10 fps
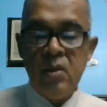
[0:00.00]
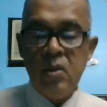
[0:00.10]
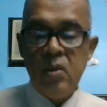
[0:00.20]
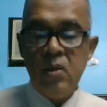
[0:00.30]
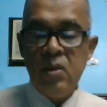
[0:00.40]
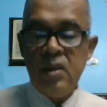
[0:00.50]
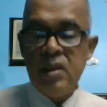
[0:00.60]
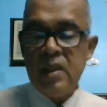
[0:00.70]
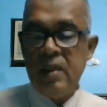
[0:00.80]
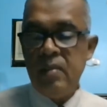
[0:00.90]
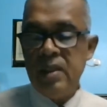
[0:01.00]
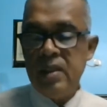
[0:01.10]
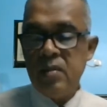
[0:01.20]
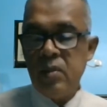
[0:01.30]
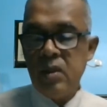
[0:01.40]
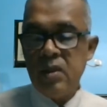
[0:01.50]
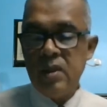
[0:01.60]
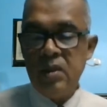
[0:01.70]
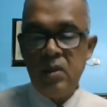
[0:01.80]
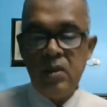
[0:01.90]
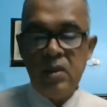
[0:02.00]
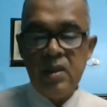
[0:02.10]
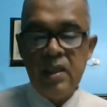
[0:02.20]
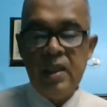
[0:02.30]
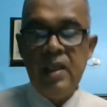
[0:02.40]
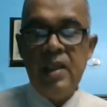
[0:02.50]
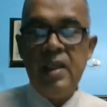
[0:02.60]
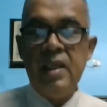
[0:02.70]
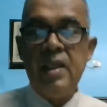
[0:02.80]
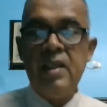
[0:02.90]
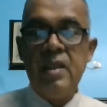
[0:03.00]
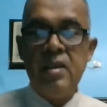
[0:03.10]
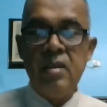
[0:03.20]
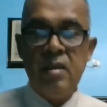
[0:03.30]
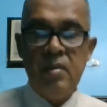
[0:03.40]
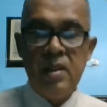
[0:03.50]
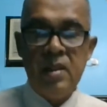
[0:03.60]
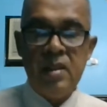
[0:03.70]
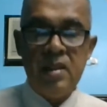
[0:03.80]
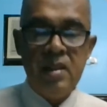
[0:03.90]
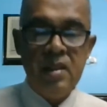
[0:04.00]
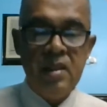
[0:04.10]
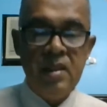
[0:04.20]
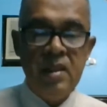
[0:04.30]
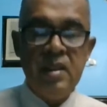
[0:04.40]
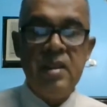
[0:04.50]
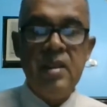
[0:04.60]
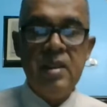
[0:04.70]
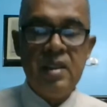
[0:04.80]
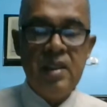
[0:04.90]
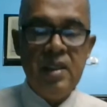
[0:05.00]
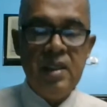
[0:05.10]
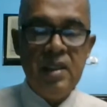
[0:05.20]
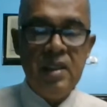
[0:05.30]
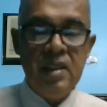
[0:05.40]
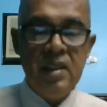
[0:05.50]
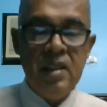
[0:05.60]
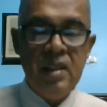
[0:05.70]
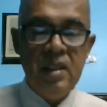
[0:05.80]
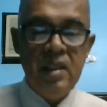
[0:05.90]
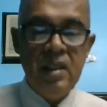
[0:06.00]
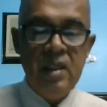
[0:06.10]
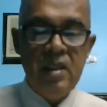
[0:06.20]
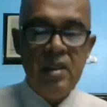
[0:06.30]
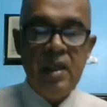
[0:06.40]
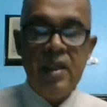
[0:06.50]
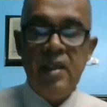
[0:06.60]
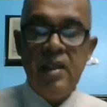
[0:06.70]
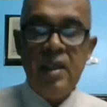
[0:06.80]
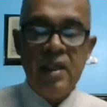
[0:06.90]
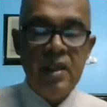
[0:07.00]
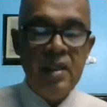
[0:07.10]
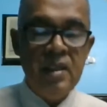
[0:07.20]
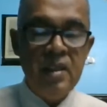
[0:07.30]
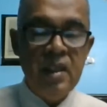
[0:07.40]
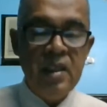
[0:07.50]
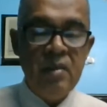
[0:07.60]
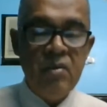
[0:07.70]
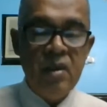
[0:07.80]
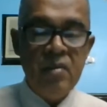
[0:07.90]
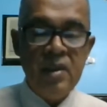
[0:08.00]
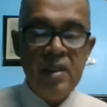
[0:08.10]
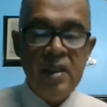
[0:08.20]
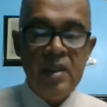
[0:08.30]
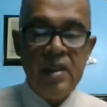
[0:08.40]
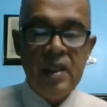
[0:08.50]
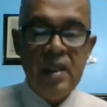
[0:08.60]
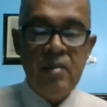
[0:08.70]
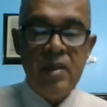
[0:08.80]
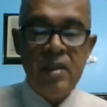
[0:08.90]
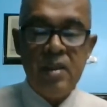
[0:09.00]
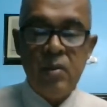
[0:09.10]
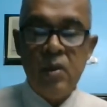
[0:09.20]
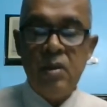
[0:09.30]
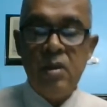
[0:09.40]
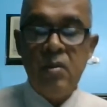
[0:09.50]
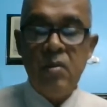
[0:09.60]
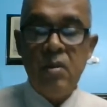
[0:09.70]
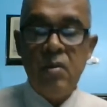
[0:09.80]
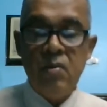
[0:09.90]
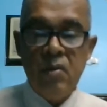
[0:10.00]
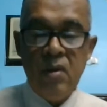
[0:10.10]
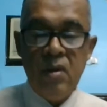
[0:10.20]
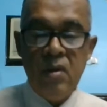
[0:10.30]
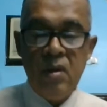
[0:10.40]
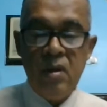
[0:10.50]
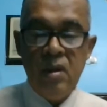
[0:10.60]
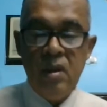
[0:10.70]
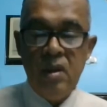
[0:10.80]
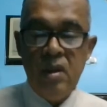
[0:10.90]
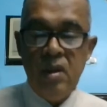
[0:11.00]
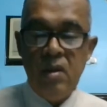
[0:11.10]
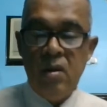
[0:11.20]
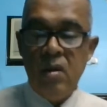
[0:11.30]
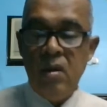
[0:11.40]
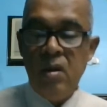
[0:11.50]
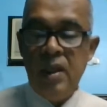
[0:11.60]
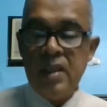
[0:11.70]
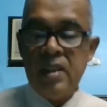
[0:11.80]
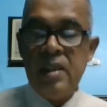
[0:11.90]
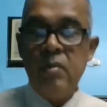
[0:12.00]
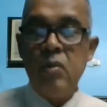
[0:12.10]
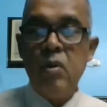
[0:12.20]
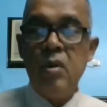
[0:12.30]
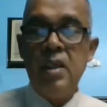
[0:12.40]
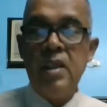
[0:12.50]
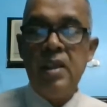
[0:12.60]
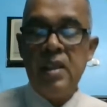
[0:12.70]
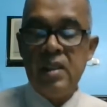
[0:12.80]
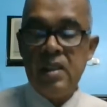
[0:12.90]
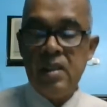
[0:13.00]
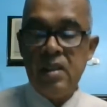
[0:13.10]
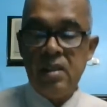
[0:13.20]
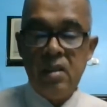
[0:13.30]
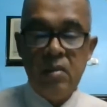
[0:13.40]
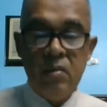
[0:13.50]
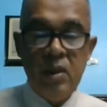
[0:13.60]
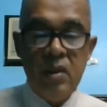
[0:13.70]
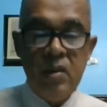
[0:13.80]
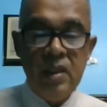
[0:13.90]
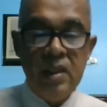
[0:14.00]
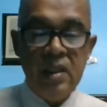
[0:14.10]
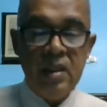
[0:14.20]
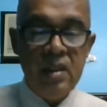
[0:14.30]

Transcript: to established procedures and legal requirements. This is the standard. I read again. A pharmacist shall be responsible for all extemporaneous compounding,